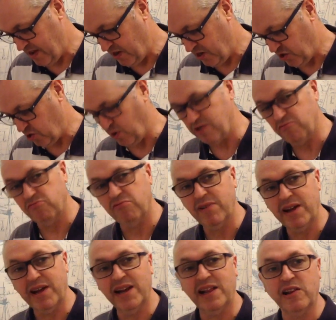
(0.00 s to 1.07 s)
So I'd
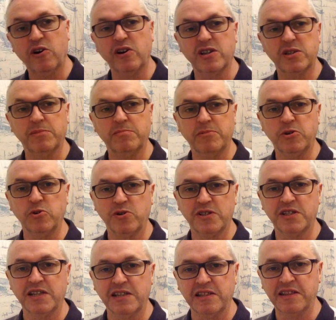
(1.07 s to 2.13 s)
really like some good
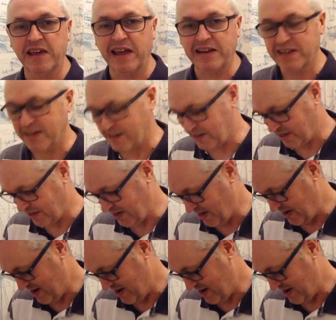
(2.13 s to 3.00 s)
synthetics.